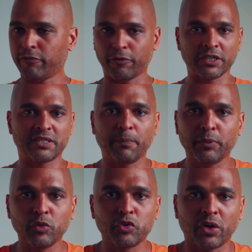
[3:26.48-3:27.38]
for
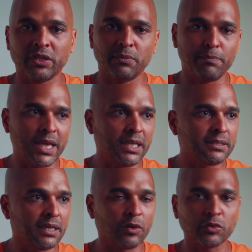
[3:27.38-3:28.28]
example, you're trying to
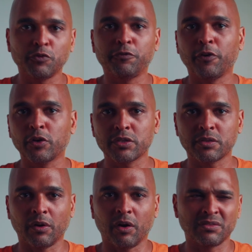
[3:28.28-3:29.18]
meditate or to focus
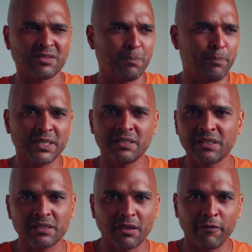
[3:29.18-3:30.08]
on some
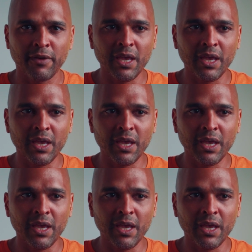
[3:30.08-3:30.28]
business stuff,